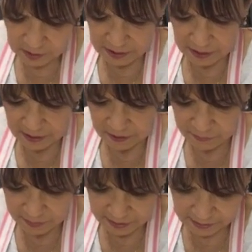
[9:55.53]
to have
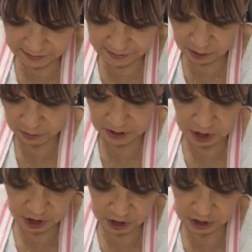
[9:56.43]
a
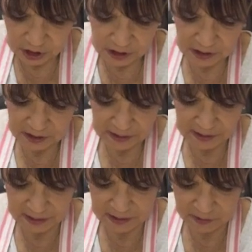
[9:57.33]
licorice
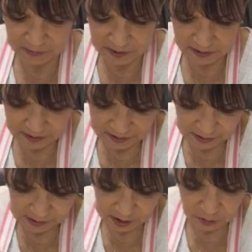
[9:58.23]
kind of
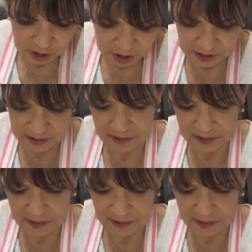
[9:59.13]
licoricey